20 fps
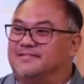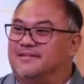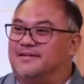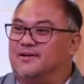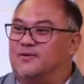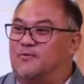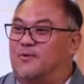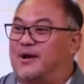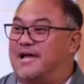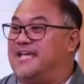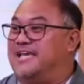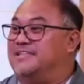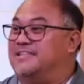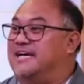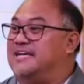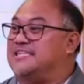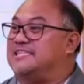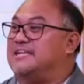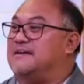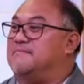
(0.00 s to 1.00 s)
When he
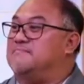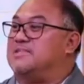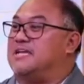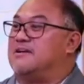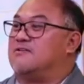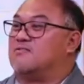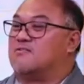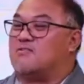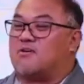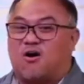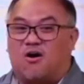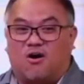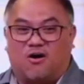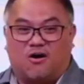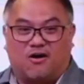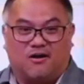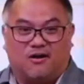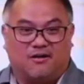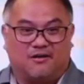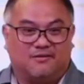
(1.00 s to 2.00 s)
does something
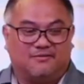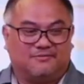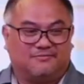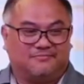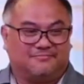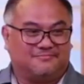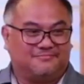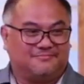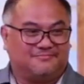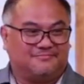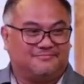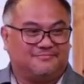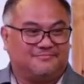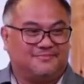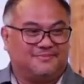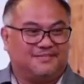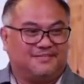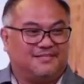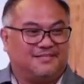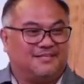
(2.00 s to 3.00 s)
wrong,
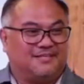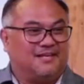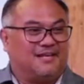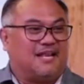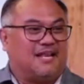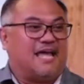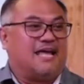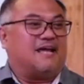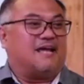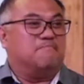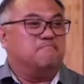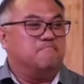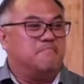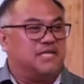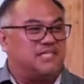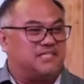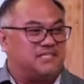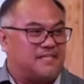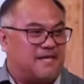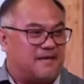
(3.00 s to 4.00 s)
like a
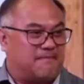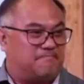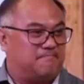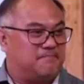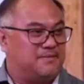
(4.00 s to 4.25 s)
misstep